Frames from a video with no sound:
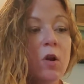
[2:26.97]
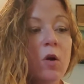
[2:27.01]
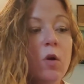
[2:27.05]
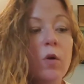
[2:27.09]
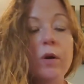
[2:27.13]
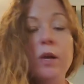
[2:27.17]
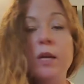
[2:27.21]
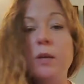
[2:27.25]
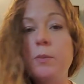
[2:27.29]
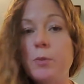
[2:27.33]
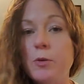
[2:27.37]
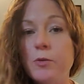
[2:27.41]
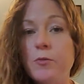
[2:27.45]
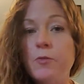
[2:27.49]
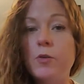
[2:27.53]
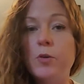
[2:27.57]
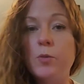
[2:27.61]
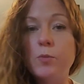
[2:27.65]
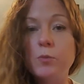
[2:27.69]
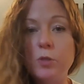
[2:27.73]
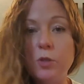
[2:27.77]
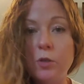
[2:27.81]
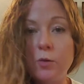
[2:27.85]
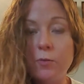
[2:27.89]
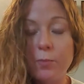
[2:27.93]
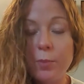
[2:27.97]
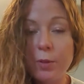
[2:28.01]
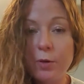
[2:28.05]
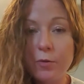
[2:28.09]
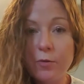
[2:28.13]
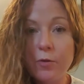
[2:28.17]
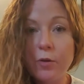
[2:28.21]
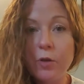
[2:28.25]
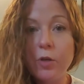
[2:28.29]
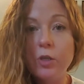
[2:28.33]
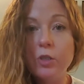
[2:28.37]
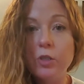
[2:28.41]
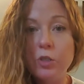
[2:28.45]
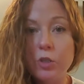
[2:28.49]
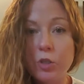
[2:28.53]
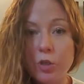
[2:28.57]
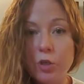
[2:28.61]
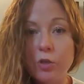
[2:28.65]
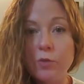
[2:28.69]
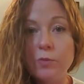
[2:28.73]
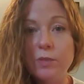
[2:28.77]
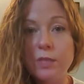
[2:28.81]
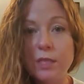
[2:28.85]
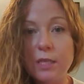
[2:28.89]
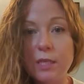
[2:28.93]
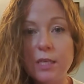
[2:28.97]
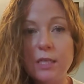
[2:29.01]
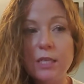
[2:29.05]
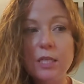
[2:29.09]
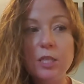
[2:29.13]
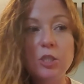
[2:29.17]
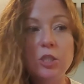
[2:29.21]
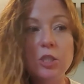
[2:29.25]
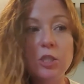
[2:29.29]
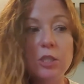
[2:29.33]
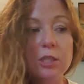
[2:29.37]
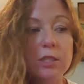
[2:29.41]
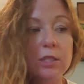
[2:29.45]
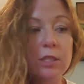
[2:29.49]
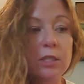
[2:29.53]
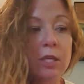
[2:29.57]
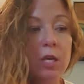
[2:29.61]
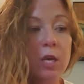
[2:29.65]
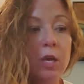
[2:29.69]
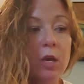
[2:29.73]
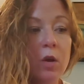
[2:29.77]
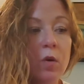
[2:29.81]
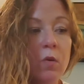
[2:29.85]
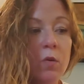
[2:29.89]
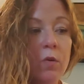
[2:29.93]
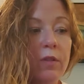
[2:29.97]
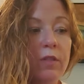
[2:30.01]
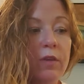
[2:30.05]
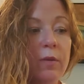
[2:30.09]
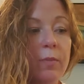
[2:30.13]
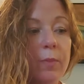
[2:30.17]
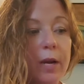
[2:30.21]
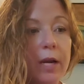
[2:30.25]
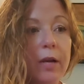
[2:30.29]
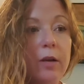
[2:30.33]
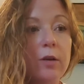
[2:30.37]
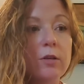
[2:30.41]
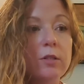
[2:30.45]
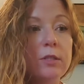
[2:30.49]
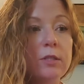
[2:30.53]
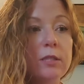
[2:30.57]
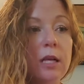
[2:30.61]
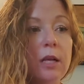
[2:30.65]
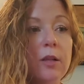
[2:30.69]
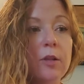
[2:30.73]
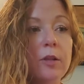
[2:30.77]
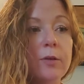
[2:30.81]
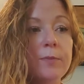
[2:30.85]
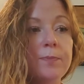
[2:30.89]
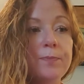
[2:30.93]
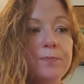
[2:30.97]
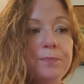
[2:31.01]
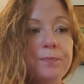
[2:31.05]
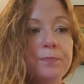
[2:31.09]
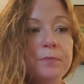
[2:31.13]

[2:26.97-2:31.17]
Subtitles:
or any preferred terms and conditions with a buyer or seller.